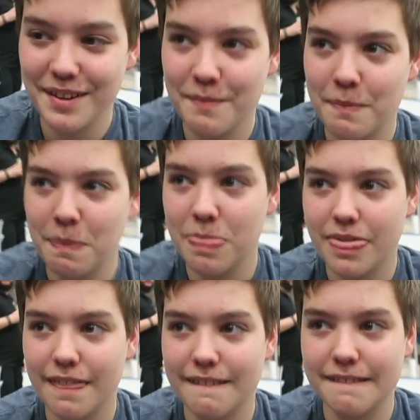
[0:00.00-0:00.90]
No, we're
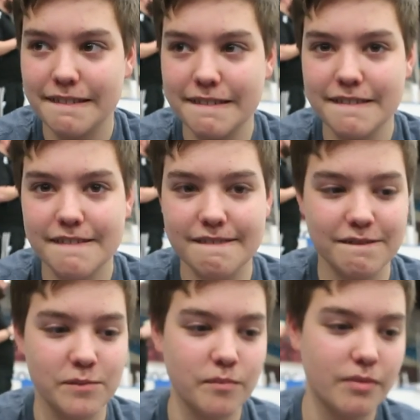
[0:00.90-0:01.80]
using it everywhere
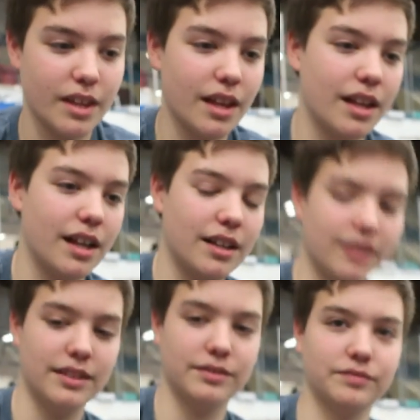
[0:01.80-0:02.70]
now. We are a
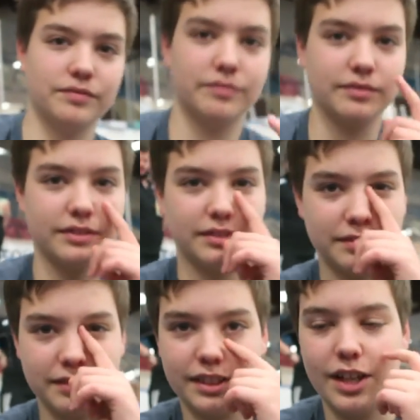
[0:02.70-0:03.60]
bilingual
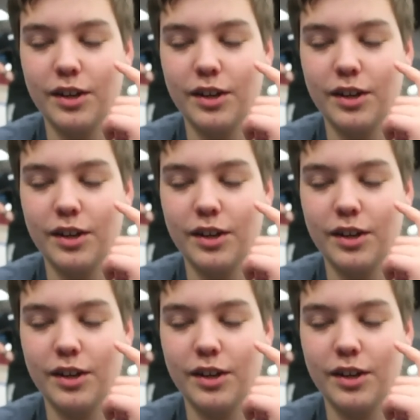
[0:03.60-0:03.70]
country.